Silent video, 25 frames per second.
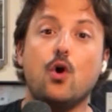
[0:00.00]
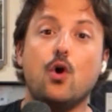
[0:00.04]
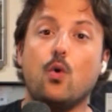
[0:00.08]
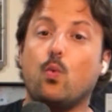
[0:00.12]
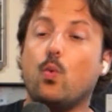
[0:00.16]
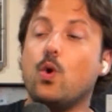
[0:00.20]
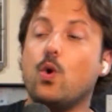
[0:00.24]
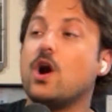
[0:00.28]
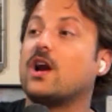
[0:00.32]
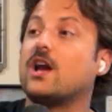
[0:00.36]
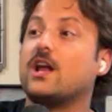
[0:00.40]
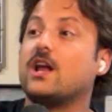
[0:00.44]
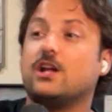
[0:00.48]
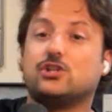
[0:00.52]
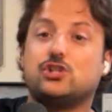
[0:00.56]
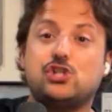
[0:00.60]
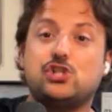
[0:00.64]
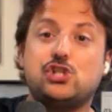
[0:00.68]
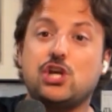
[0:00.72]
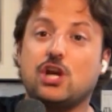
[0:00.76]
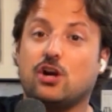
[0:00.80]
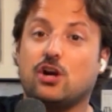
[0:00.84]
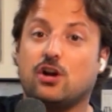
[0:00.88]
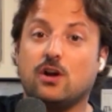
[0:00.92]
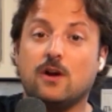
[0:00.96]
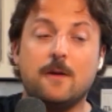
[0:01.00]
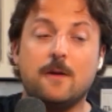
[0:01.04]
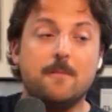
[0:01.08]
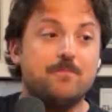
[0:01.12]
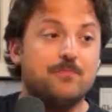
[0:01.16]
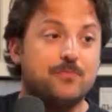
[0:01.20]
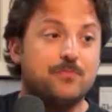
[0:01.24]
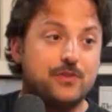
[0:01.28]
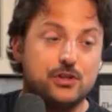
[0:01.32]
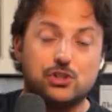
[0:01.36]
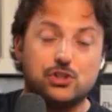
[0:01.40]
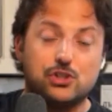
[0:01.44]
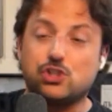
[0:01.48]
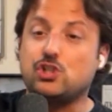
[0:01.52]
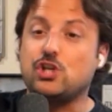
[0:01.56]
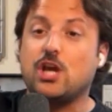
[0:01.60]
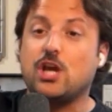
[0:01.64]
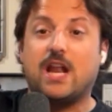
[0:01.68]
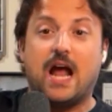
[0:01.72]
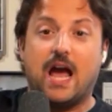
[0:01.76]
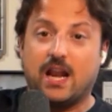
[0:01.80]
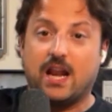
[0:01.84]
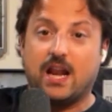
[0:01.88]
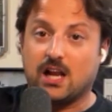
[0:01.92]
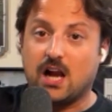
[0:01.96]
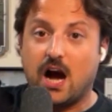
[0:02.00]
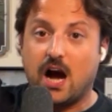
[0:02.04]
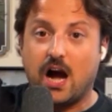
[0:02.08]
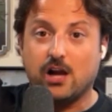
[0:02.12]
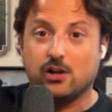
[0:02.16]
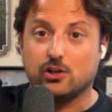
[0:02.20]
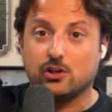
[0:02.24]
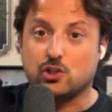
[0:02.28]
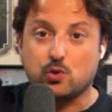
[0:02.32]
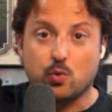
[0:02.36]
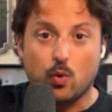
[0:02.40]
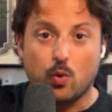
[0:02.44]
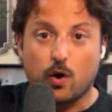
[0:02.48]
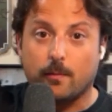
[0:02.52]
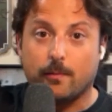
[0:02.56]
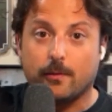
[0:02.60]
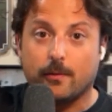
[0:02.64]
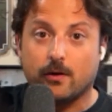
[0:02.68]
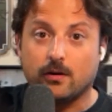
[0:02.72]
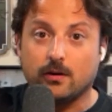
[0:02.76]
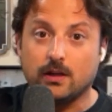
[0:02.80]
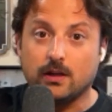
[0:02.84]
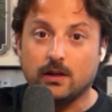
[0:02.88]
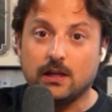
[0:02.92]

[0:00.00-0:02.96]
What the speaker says: we're going to cheer the shit out of Kyle Schwarber.